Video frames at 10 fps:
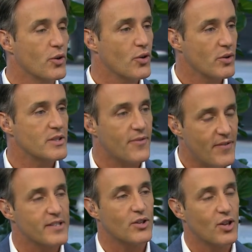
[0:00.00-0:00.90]
You're known as a
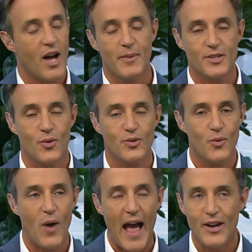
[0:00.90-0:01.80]
physical comic, so
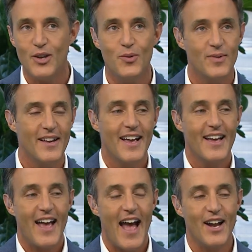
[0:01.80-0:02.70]
so how do you
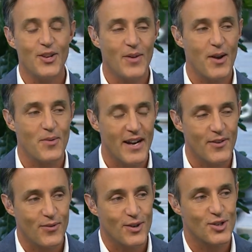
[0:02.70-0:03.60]
how do you get
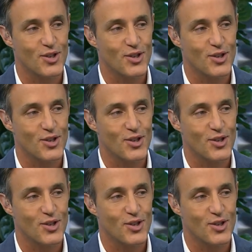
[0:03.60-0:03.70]
ready for a